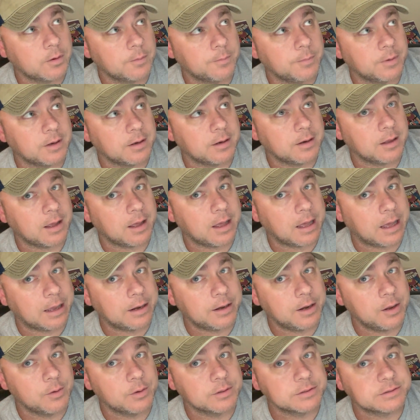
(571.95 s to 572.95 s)
but I
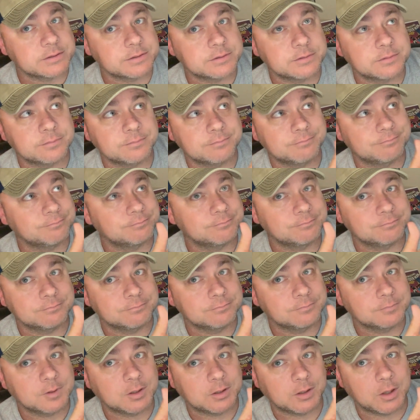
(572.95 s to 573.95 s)
know it's
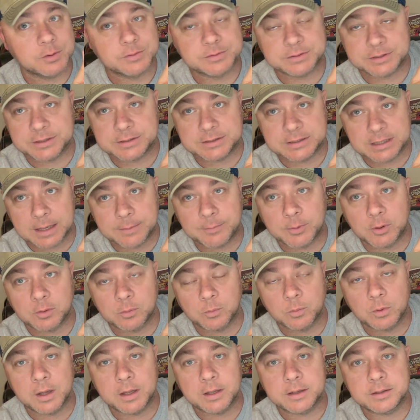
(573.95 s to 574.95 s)
close to double
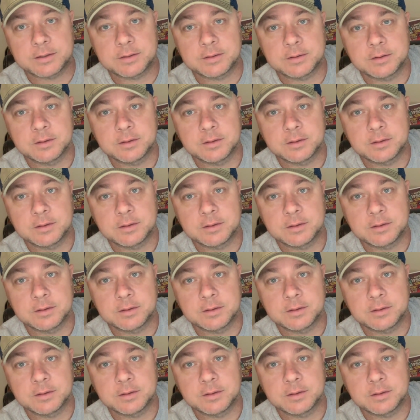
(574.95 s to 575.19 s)
what